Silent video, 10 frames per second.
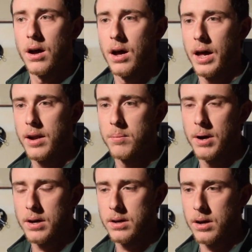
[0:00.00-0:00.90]
I had a
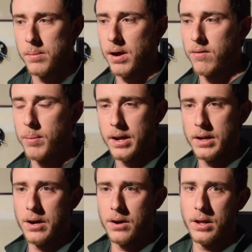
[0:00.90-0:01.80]
buck come out of a
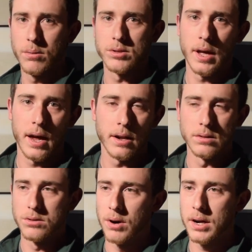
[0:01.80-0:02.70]
bedding area and he was
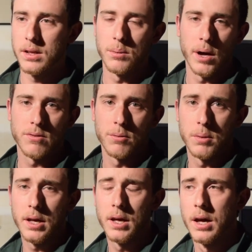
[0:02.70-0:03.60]
headed directly away from
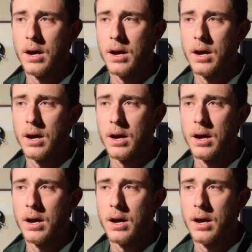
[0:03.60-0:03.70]
me.